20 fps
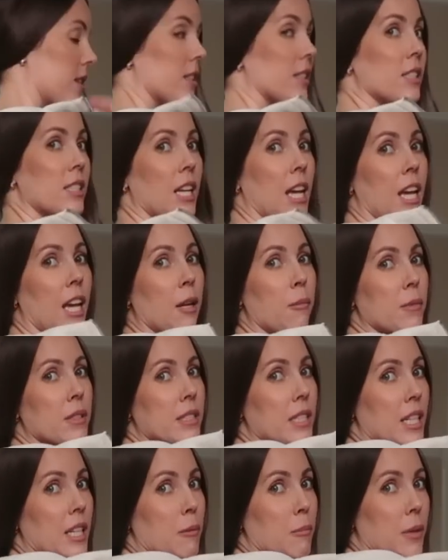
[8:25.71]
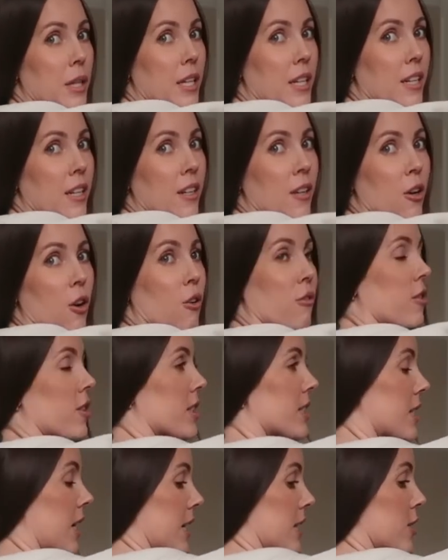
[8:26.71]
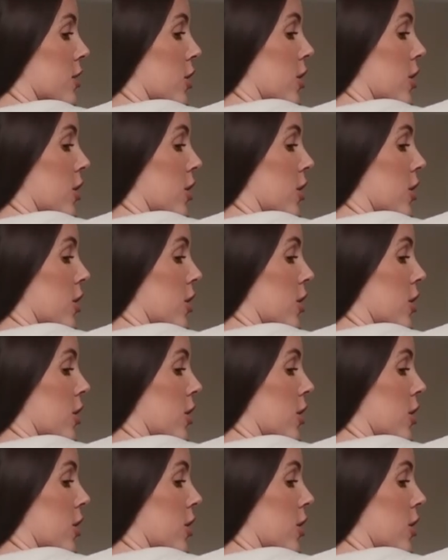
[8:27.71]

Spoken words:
the same. It's like a big oversized